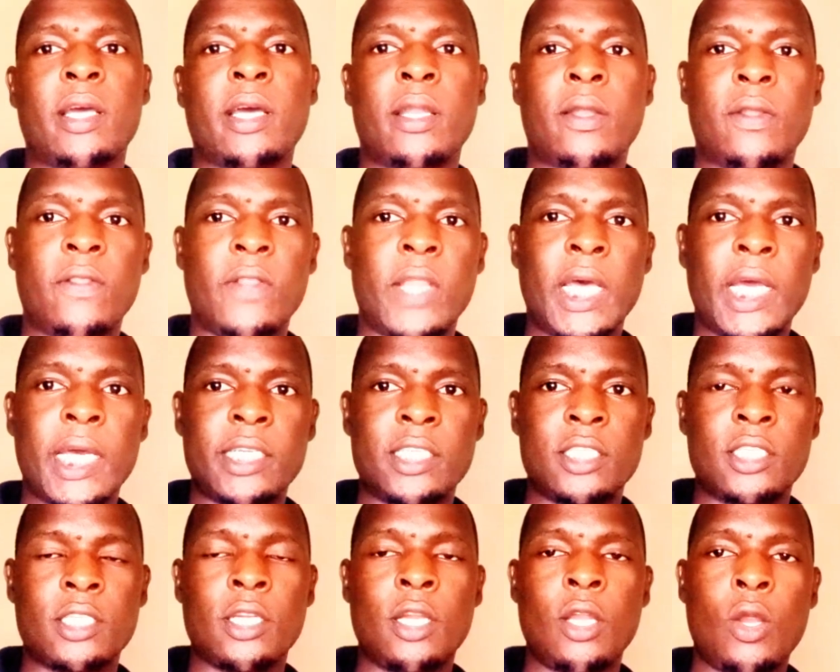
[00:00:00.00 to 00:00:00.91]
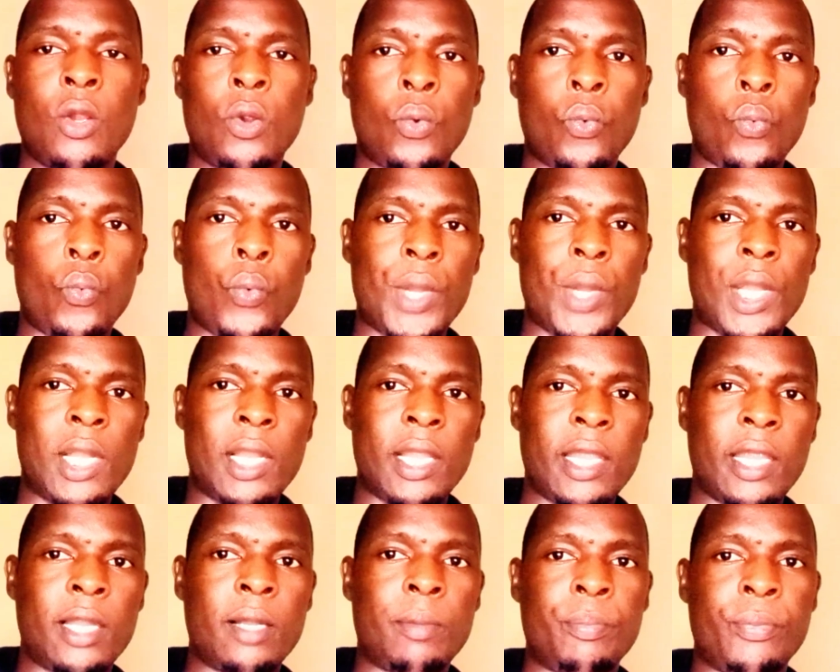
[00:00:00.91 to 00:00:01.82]
and that will
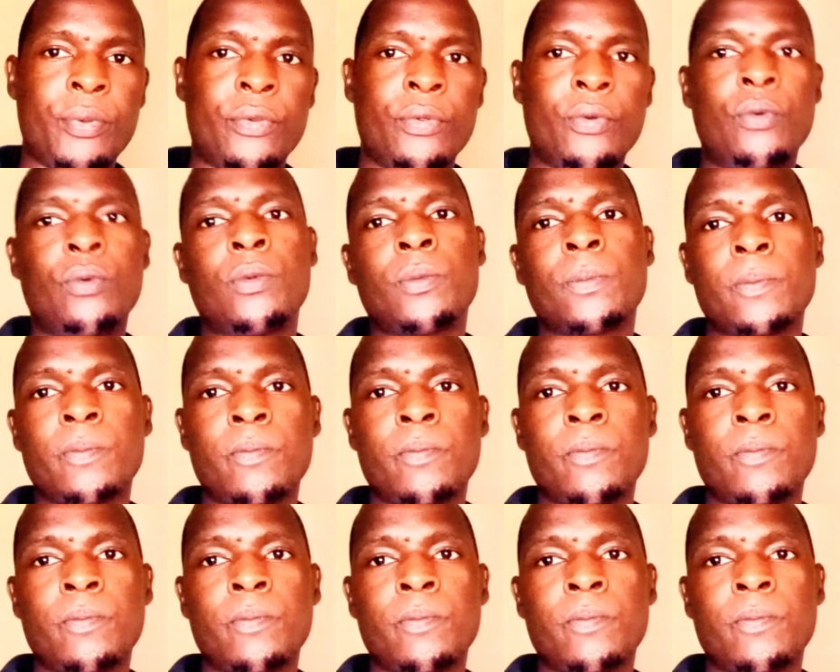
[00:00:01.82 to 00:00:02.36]
help you